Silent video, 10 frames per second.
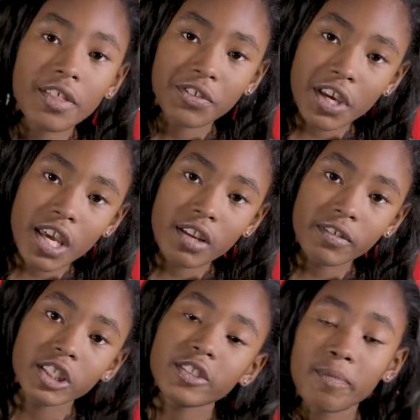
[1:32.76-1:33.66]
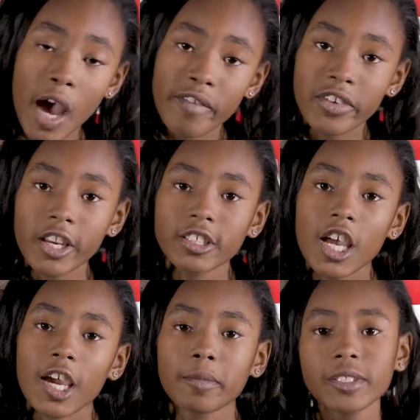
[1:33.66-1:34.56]
at the end of each of my
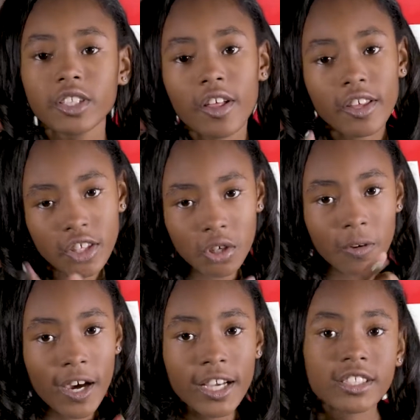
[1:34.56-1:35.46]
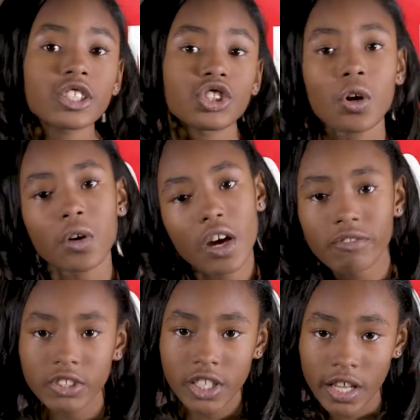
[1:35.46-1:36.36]
videos, I'm going to be telling you guys a joke
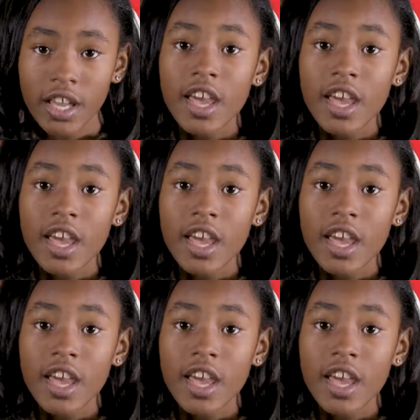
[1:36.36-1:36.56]
of the day.